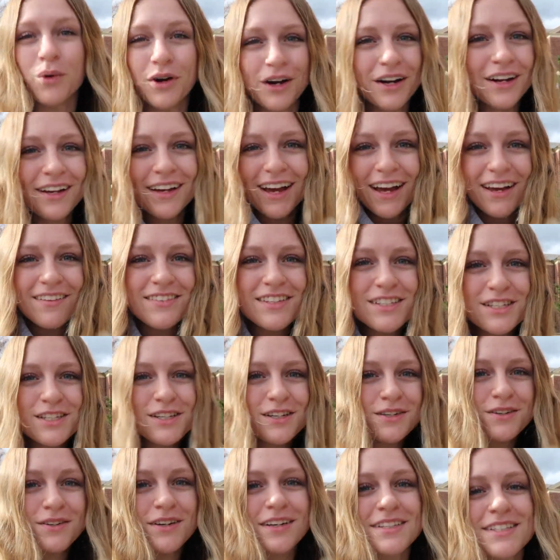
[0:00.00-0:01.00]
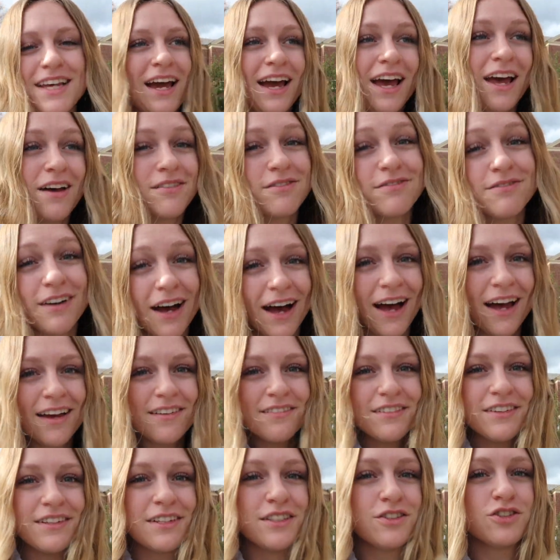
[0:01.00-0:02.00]
work I have to do because I have
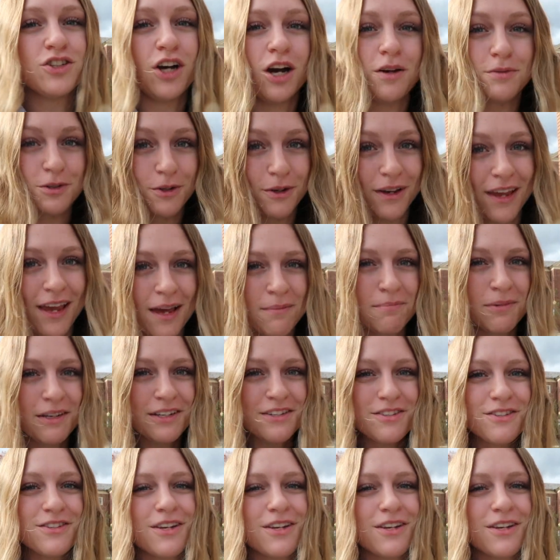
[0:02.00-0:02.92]
5 jobs on campus,